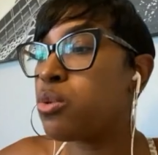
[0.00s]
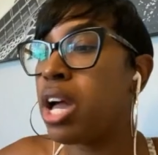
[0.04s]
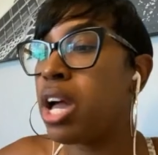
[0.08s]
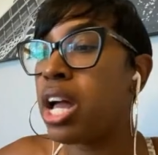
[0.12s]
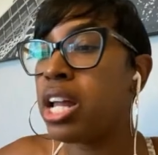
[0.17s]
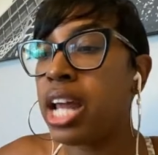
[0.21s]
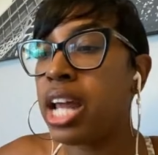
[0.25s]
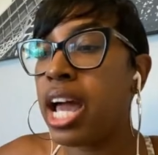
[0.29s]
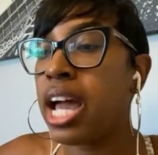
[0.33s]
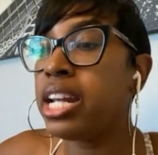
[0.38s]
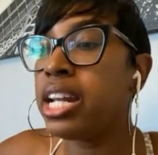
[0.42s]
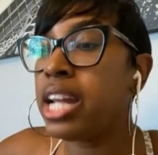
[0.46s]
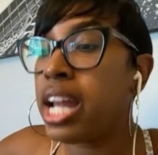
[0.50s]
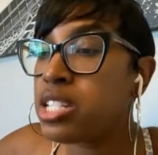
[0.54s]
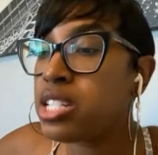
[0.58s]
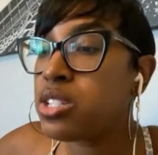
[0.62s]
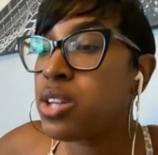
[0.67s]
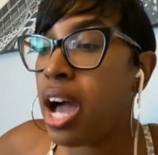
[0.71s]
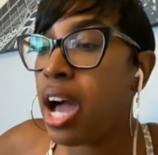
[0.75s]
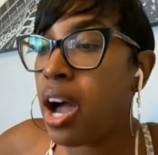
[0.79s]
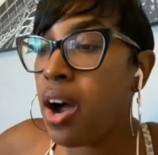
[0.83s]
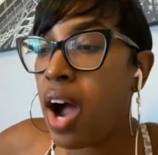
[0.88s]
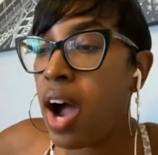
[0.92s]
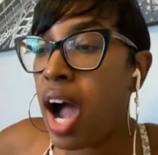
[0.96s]
and that's
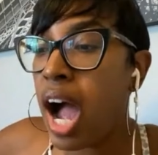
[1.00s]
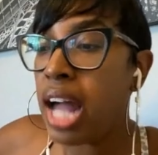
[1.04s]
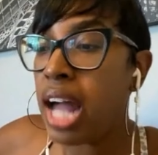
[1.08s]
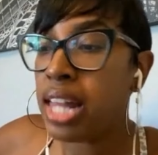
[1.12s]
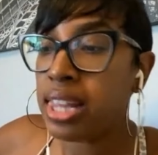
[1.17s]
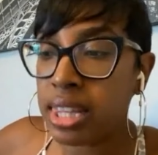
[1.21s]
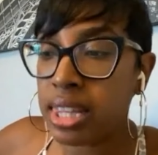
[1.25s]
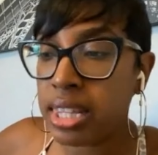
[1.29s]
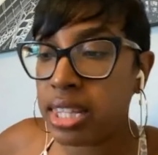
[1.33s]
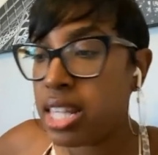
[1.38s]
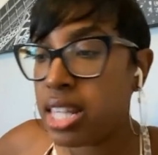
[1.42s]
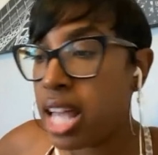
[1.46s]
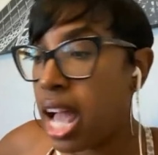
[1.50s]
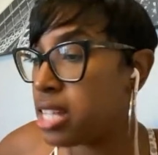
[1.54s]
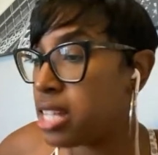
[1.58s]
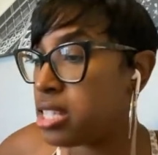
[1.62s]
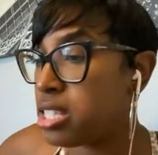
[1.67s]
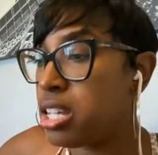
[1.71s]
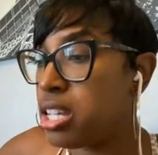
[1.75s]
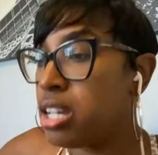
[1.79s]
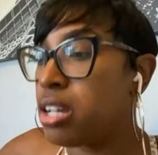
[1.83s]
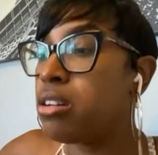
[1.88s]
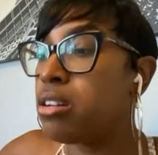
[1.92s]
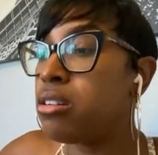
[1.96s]
how I
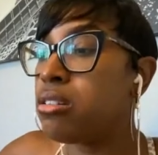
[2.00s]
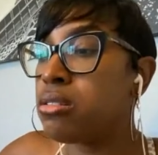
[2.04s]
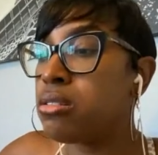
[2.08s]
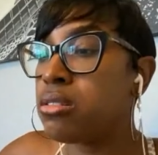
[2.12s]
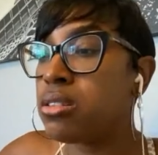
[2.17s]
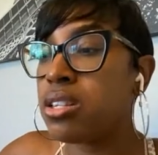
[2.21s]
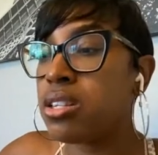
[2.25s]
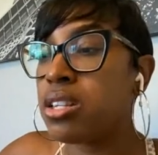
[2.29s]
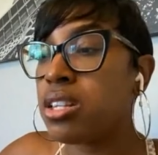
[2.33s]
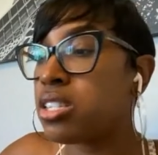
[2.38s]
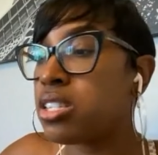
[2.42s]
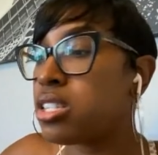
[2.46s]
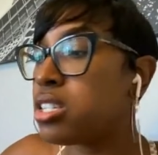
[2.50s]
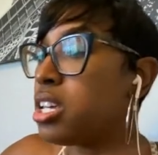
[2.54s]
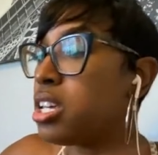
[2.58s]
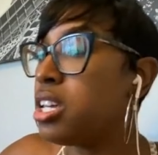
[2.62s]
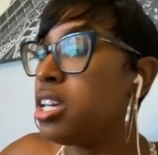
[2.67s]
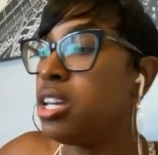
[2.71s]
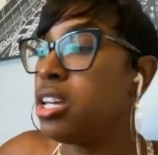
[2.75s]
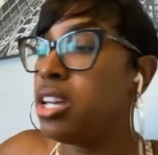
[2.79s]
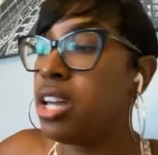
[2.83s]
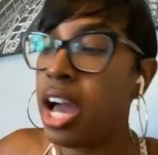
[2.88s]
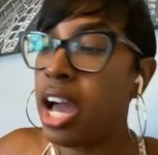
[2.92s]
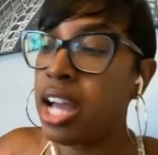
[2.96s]
tell
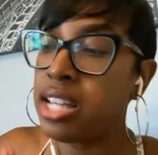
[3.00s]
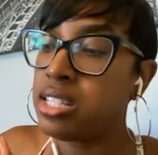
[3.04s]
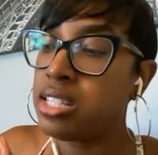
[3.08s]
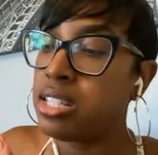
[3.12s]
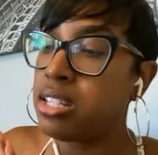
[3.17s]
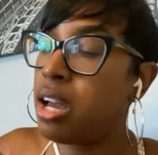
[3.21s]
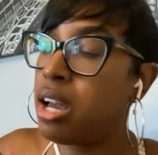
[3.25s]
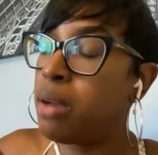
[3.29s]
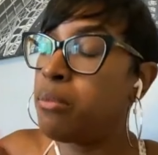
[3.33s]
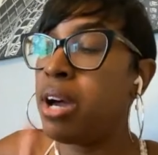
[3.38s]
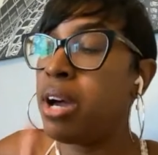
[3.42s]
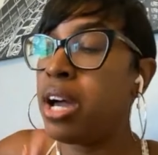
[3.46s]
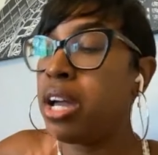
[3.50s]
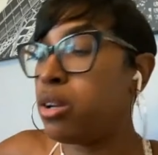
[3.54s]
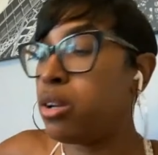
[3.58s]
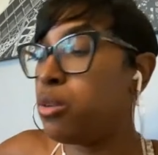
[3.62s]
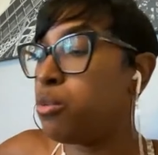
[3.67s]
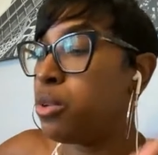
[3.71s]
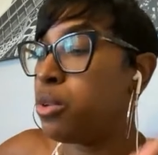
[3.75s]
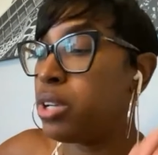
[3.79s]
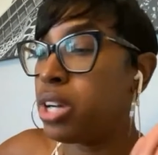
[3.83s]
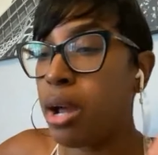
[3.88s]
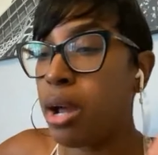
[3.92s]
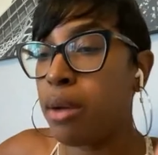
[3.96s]
T, I'm like,
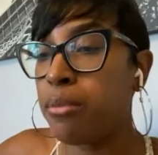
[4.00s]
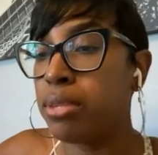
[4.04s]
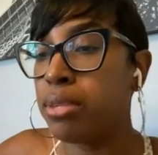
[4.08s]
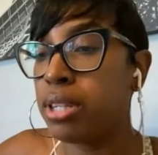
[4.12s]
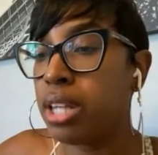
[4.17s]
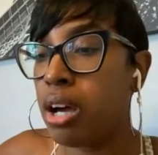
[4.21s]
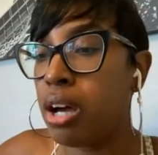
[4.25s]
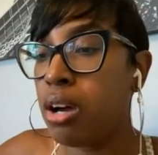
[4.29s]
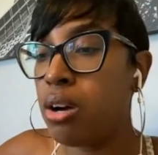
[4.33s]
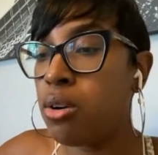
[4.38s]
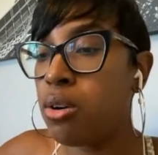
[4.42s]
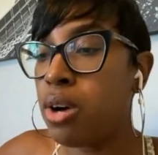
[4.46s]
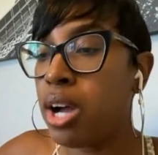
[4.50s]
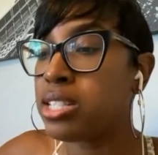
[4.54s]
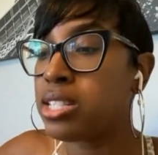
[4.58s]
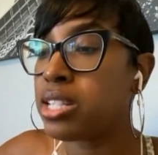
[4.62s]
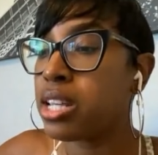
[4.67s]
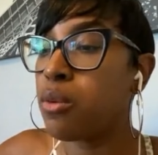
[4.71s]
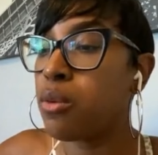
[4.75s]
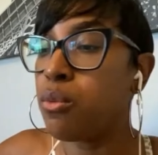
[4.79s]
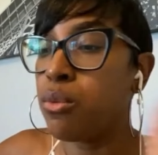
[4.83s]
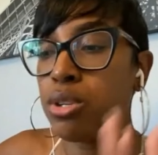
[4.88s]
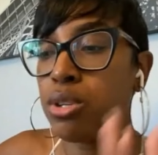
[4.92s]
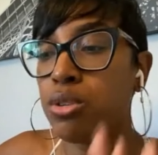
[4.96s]
when I blow, I was
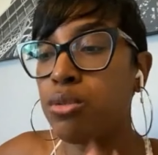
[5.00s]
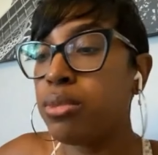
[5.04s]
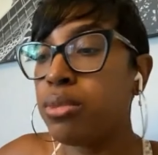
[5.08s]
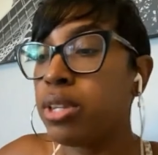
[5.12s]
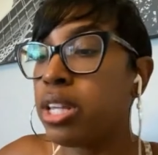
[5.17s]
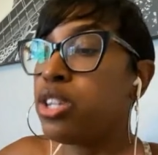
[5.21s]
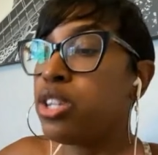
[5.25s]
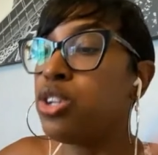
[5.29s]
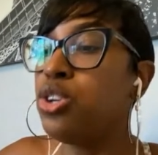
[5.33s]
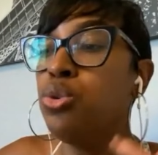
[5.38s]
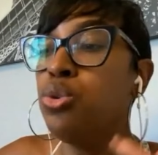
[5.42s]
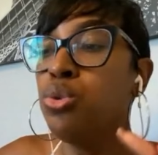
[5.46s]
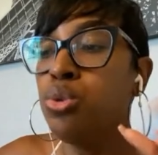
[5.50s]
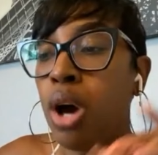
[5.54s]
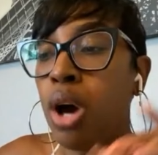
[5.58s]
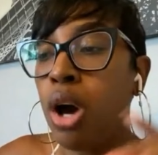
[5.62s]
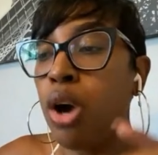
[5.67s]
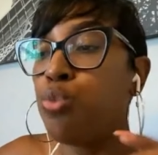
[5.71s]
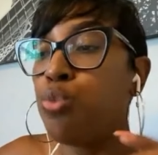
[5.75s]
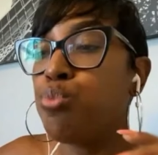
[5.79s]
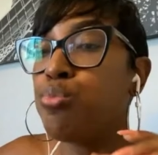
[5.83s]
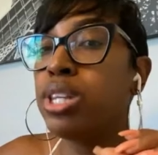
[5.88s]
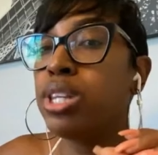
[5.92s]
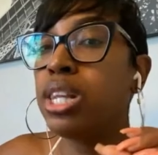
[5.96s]
like, when you
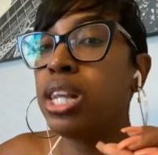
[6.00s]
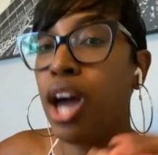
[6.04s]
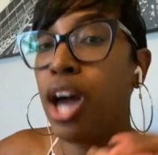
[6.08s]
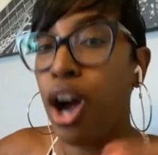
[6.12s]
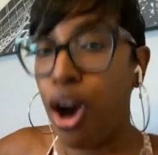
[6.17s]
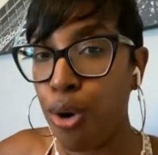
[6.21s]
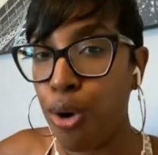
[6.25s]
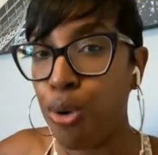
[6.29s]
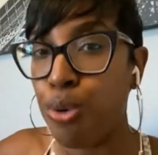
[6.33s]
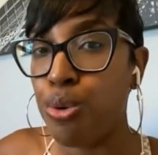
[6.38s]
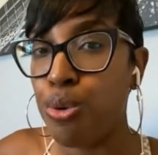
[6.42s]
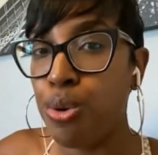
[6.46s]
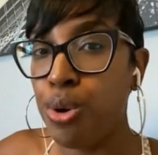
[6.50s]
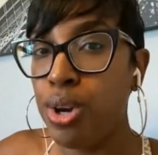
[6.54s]
gonna blow.